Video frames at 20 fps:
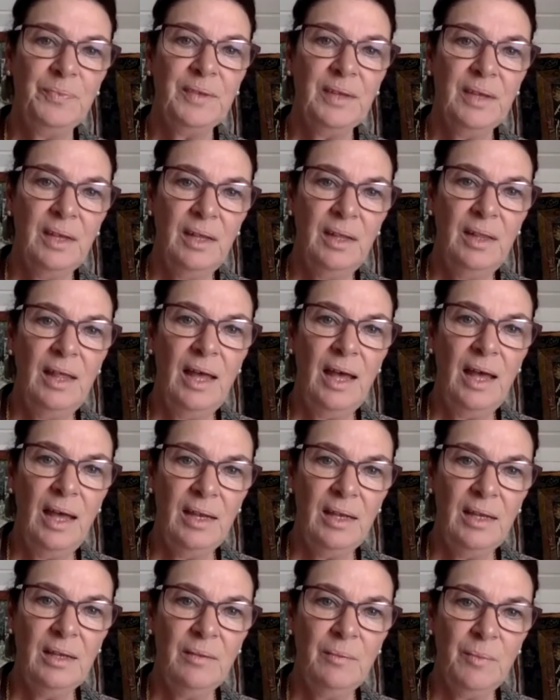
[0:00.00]

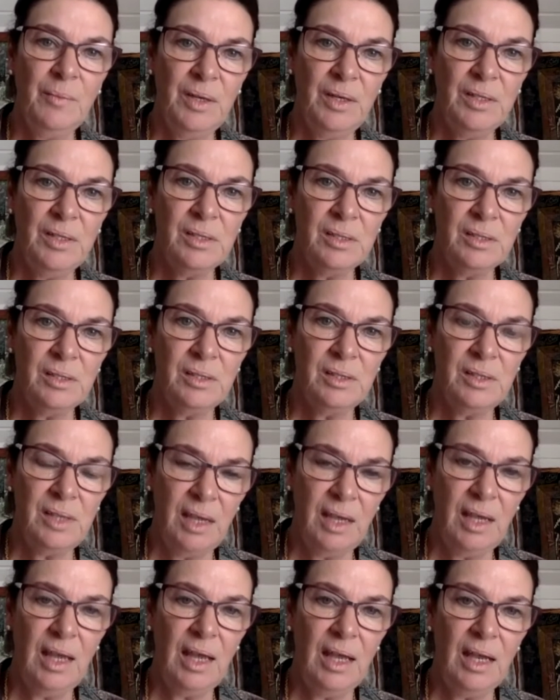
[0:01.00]
that
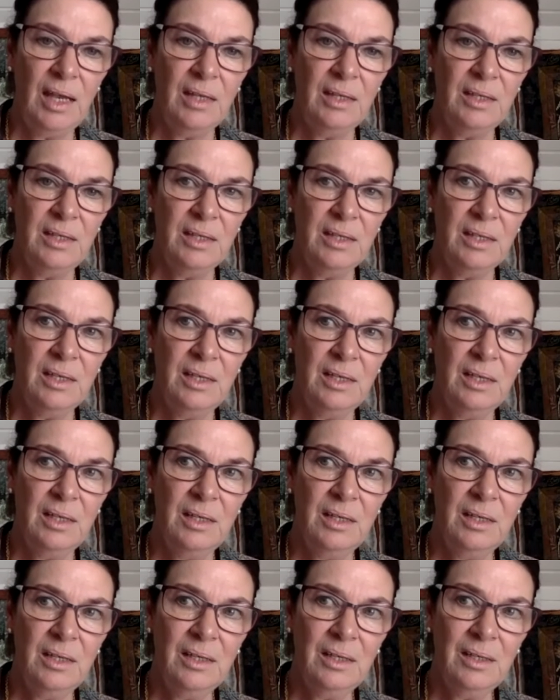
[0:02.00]
Manise
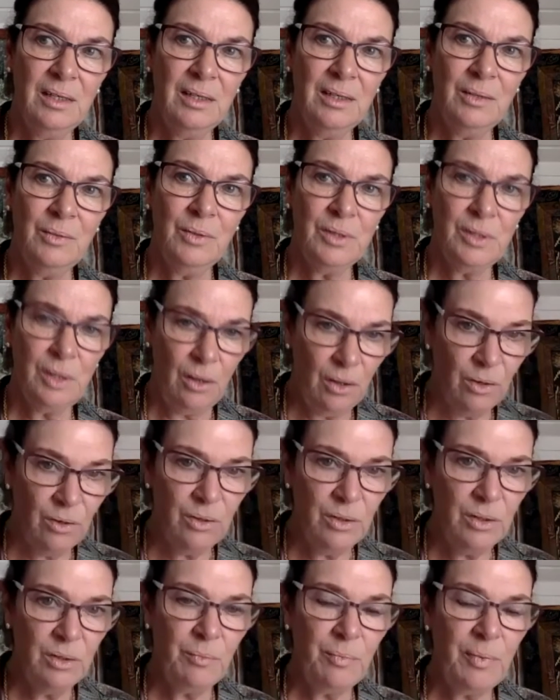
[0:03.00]
was
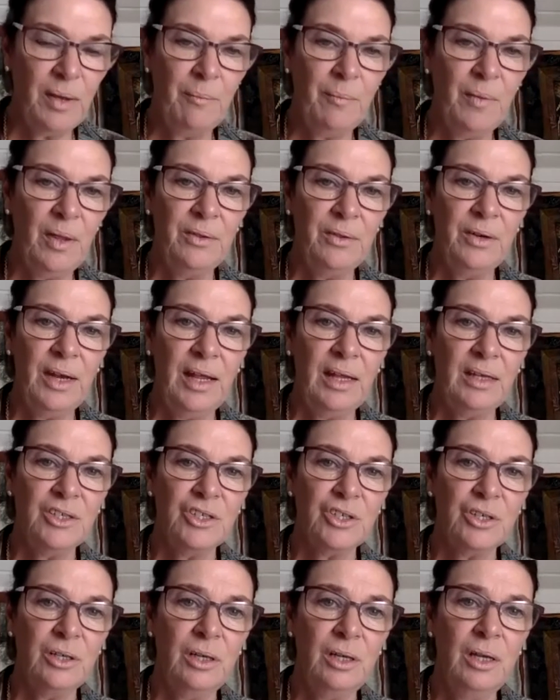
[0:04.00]
honored by Mother
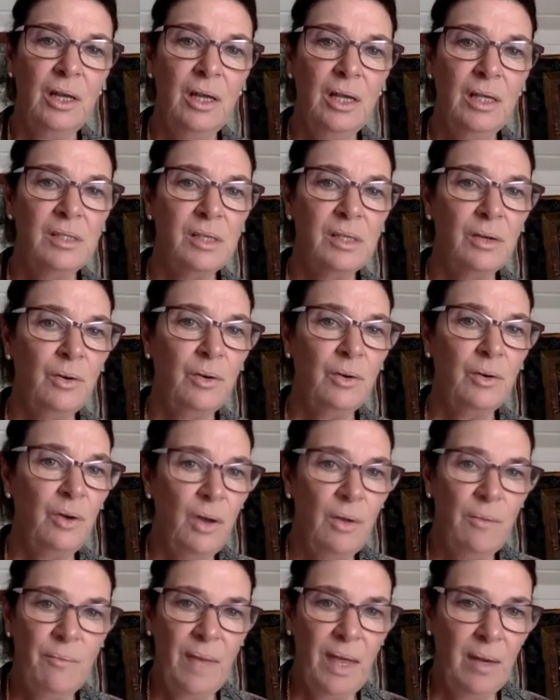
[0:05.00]
Nature, so
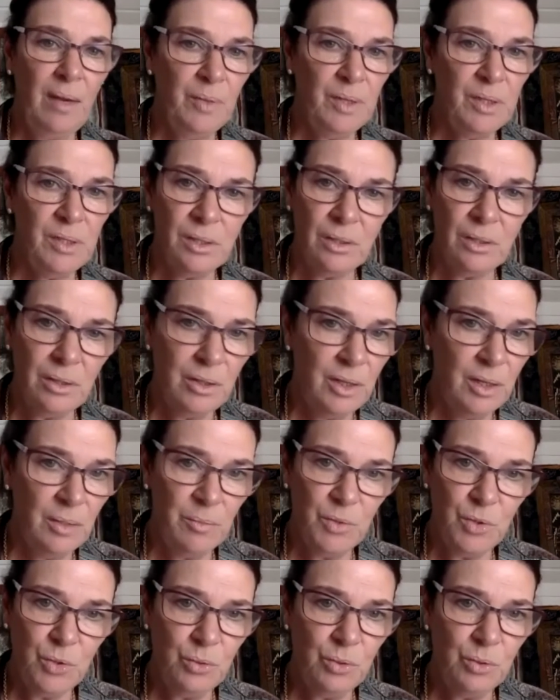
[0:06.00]
men must honor him
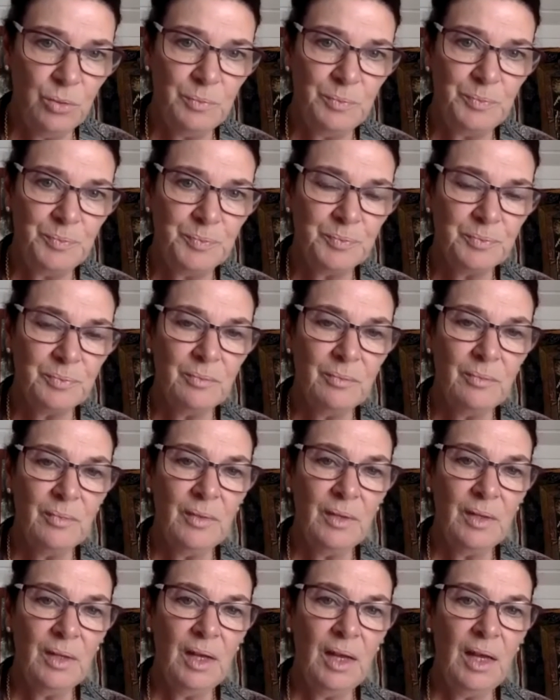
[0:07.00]
too.
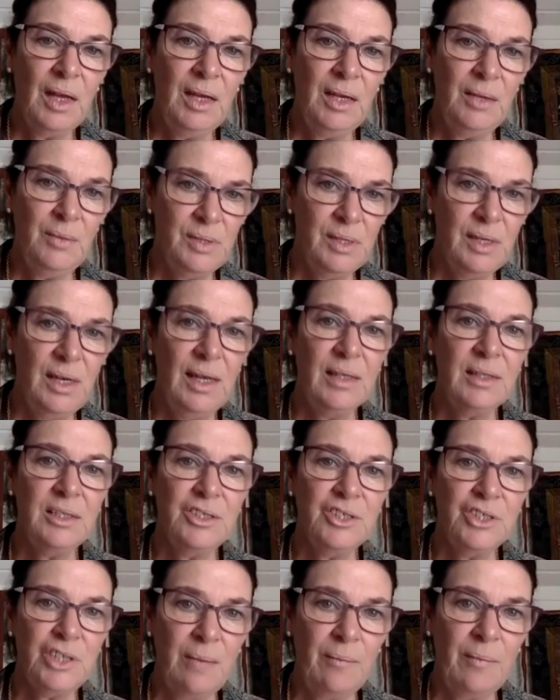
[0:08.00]
And he was
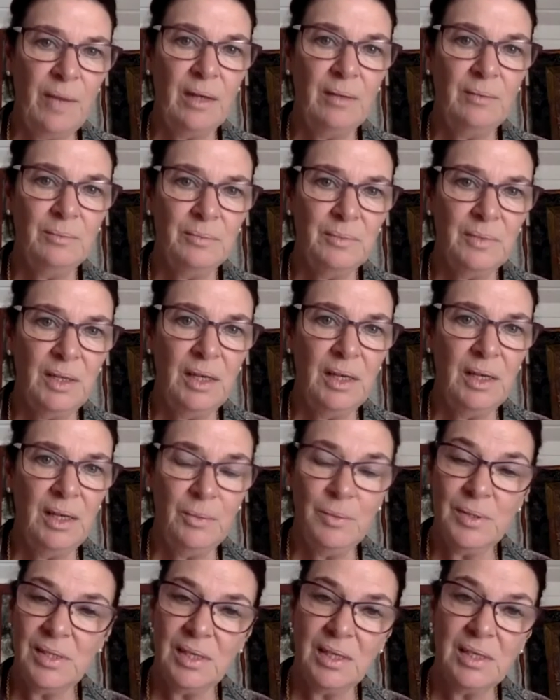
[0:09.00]
elected shaman, and he
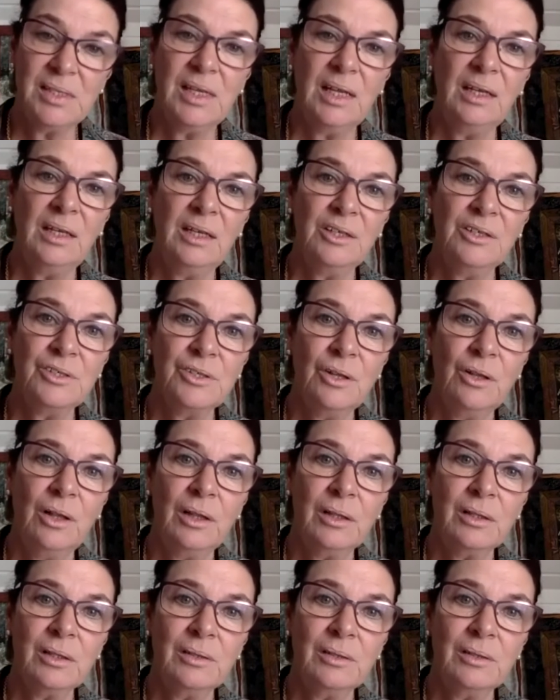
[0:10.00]
was 16 years old.